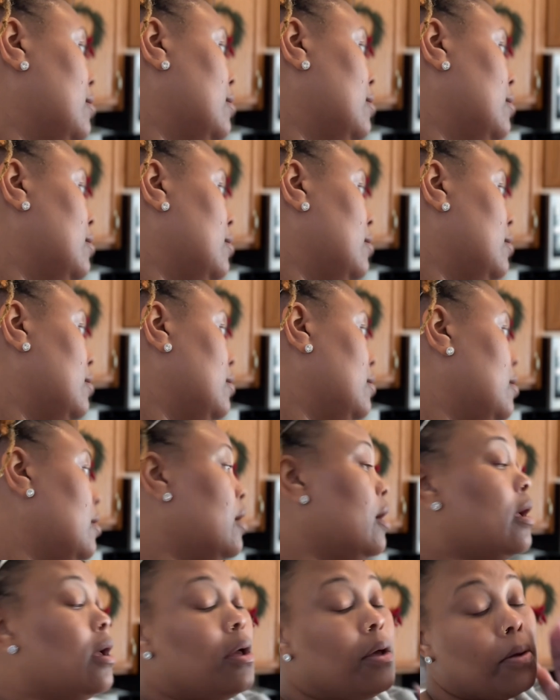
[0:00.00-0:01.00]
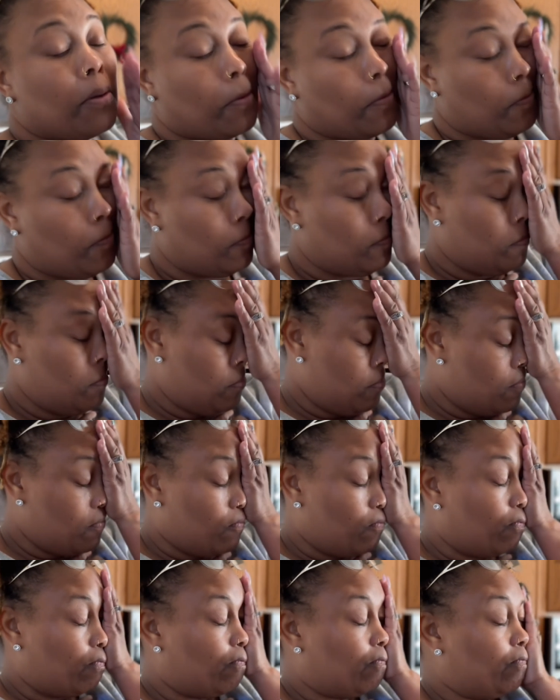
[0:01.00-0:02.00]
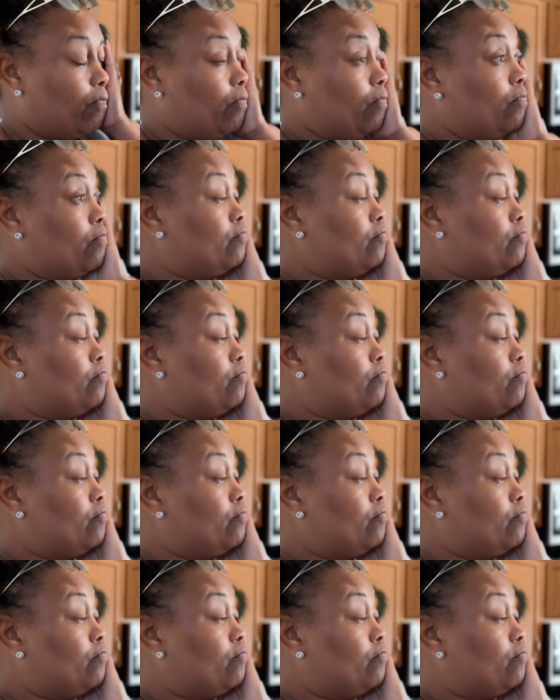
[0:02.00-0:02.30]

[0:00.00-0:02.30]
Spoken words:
No one is speaking in this clip.